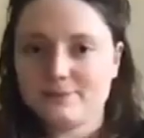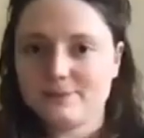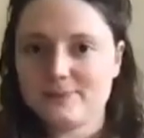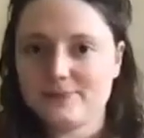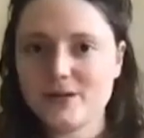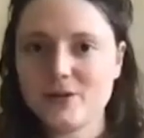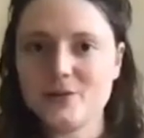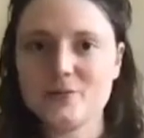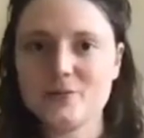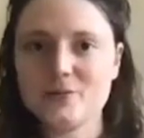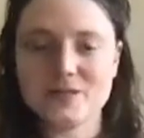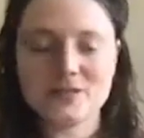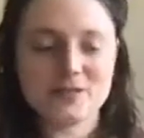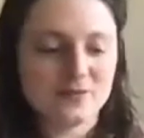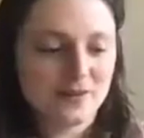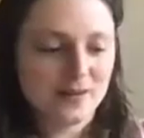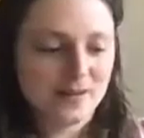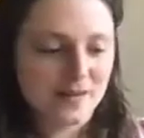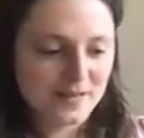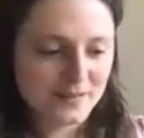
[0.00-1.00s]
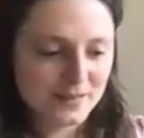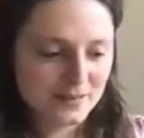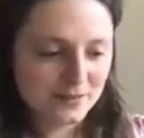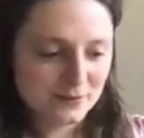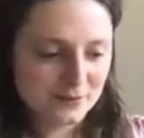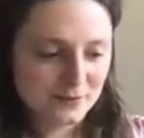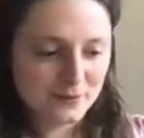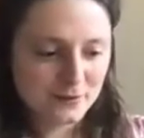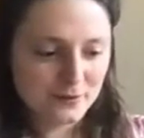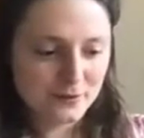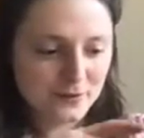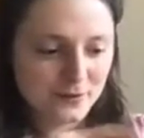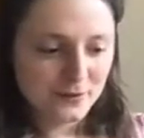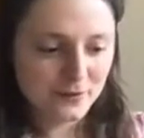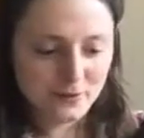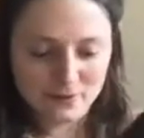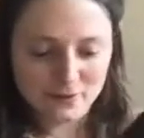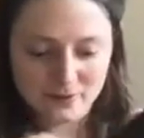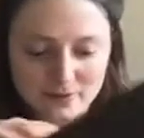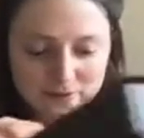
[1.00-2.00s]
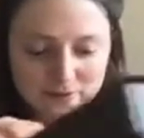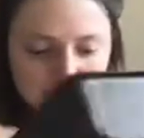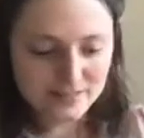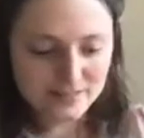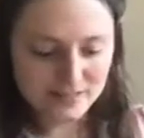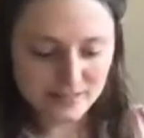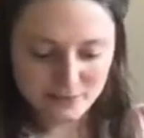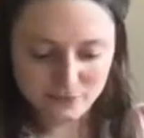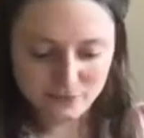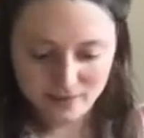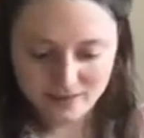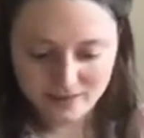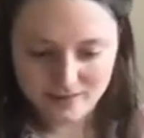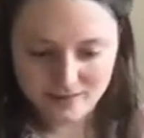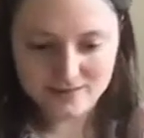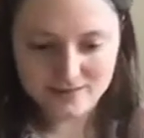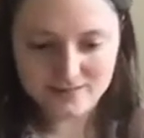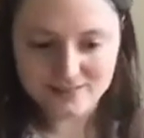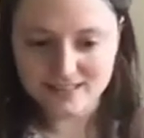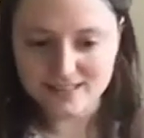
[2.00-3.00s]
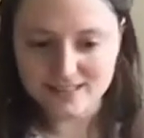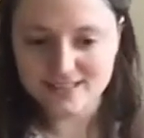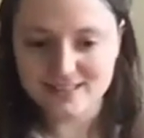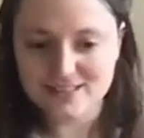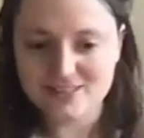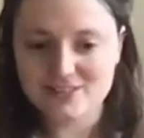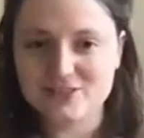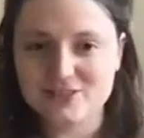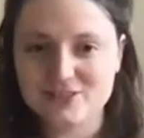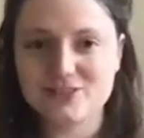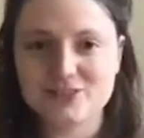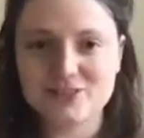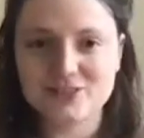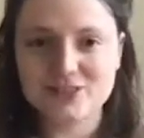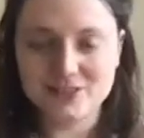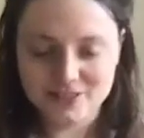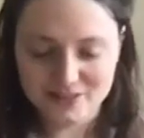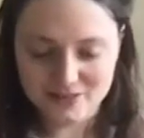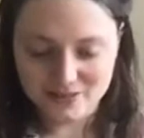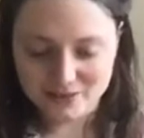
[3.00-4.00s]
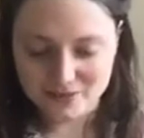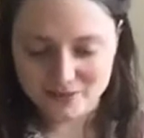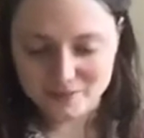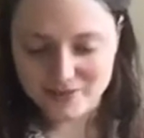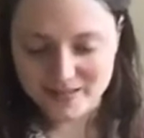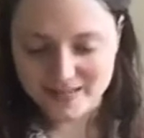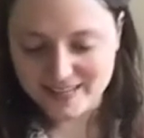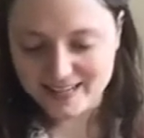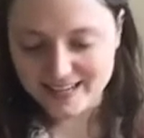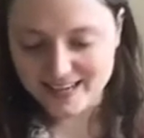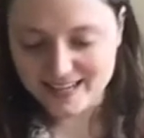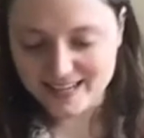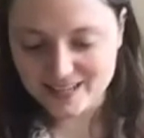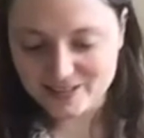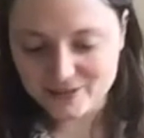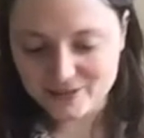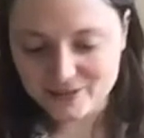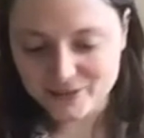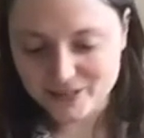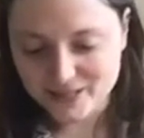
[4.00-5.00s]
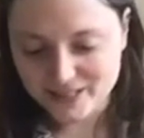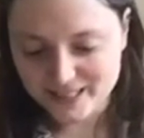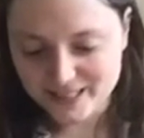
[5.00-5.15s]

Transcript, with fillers: I hope it's fine for you as well, that it's not complicated or.